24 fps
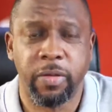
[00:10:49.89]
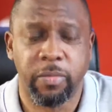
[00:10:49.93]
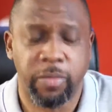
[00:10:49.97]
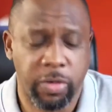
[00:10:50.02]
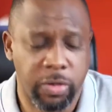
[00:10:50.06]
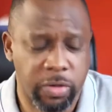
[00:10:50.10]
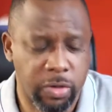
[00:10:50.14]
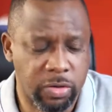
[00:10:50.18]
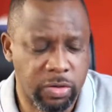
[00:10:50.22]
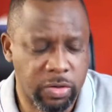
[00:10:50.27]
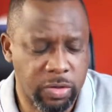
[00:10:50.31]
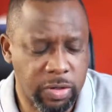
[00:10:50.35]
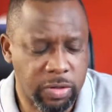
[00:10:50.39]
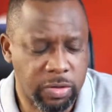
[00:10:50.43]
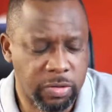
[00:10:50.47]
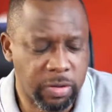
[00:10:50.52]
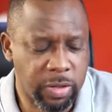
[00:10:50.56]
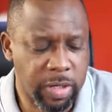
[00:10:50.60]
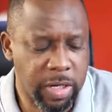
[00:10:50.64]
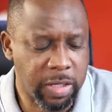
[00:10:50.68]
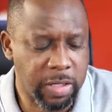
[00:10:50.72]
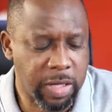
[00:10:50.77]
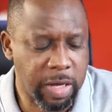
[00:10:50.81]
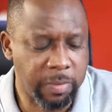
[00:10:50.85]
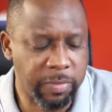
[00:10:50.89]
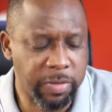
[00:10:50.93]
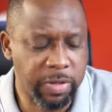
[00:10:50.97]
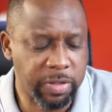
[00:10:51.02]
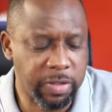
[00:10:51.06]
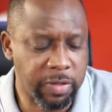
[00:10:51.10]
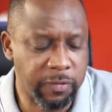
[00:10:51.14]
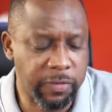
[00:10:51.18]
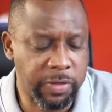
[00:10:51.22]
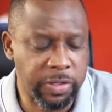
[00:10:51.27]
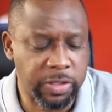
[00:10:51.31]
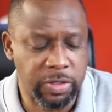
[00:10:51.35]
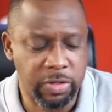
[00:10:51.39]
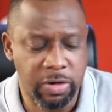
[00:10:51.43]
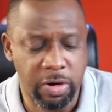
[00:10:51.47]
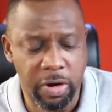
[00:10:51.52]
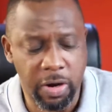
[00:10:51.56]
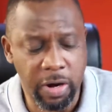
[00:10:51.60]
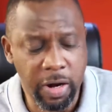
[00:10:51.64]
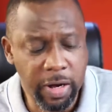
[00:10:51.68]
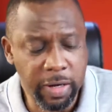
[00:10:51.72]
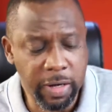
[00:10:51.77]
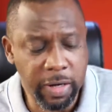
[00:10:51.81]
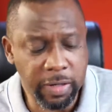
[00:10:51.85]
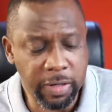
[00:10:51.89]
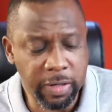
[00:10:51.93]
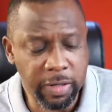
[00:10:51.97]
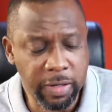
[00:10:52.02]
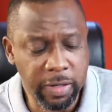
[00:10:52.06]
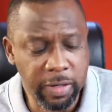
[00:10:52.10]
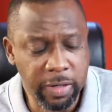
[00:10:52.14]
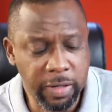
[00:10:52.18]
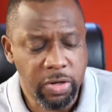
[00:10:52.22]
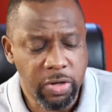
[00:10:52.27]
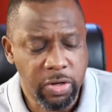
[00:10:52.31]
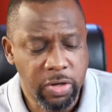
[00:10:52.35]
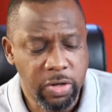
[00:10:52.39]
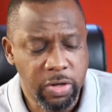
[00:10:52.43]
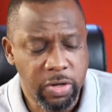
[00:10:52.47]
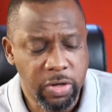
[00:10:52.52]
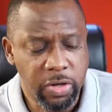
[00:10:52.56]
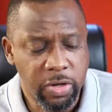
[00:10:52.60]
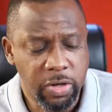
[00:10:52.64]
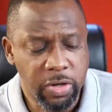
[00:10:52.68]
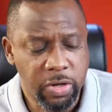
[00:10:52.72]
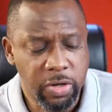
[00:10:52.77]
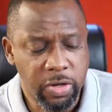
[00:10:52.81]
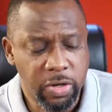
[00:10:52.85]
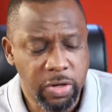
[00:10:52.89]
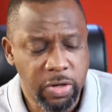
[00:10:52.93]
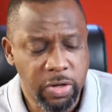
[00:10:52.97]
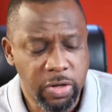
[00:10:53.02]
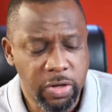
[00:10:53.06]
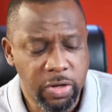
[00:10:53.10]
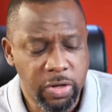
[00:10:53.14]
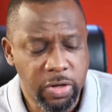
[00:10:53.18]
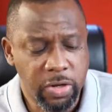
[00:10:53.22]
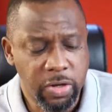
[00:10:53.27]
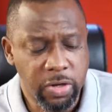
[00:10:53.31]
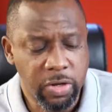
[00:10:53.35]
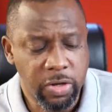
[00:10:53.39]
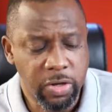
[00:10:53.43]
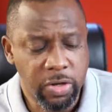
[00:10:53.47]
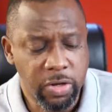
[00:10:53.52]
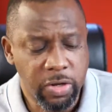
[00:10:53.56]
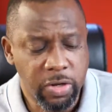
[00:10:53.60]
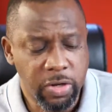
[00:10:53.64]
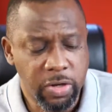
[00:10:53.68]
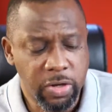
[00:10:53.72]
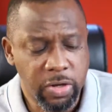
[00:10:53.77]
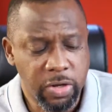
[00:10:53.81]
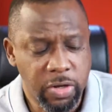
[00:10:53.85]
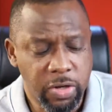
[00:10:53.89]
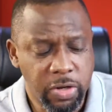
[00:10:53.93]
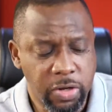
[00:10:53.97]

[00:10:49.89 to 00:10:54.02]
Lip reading: Because you need to, that means if it's in your heart, you need to get more specific.